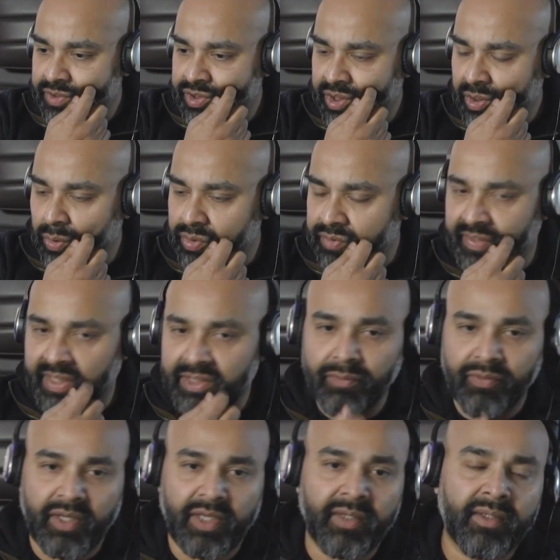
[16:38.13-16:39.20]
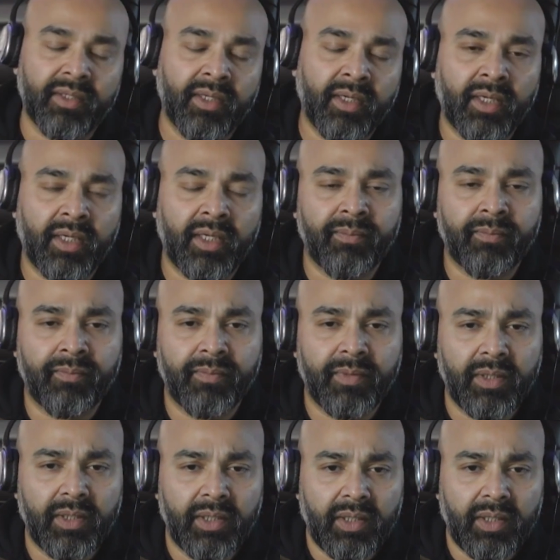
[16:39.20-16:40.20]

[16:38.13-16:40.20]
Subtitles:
shareholder value then.